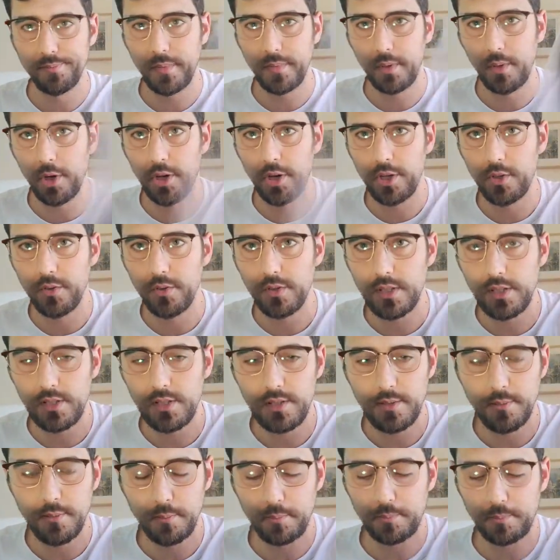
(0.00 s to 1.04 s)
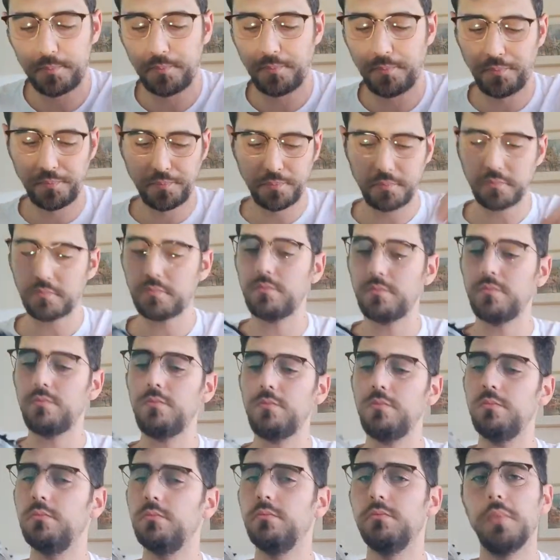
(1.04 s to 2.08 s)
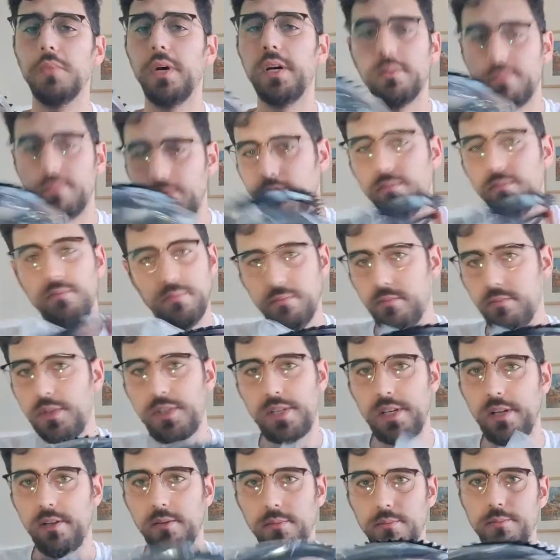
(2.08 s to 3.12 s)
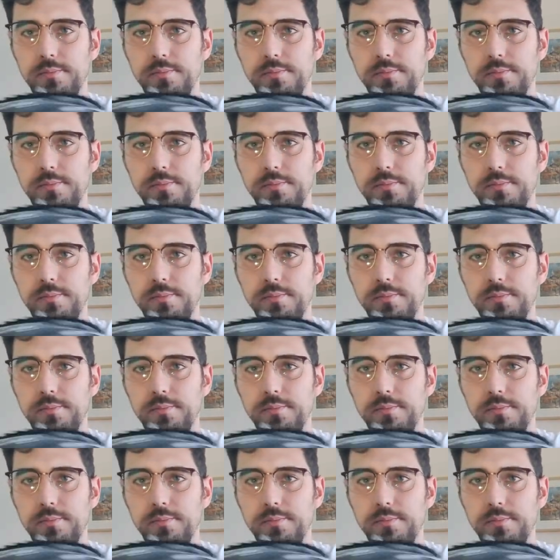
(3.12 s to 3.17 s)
I'm gonna use this, but still,